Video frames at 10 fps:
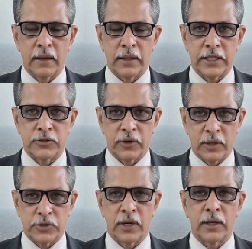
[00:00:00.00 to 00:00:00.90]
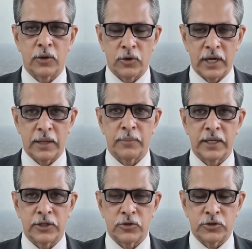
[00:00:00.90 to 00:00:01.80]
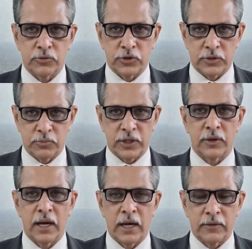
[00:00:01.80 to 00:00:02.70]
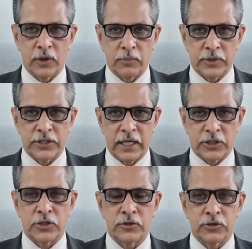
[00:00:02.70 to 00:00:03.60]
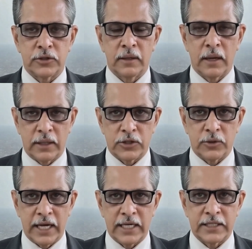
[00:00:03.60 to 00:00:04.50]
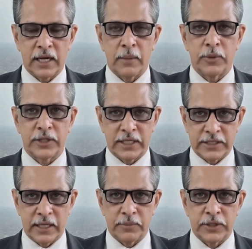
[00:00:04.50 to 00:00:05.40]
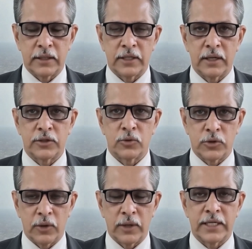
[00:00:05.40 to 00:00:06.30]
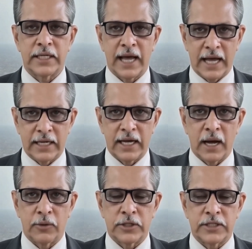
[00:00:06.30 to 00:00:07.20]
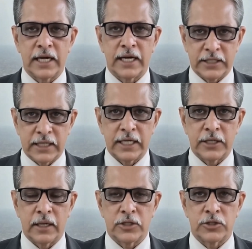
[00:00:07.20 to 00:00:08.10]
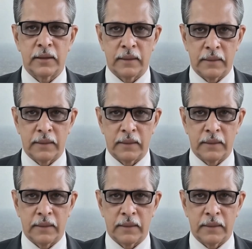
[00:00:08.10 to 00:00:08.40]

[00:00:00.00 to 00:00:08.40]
these verbs are incredibly useful in real-life conversations. So next time you need something done, you'll know exactly how to say it in English.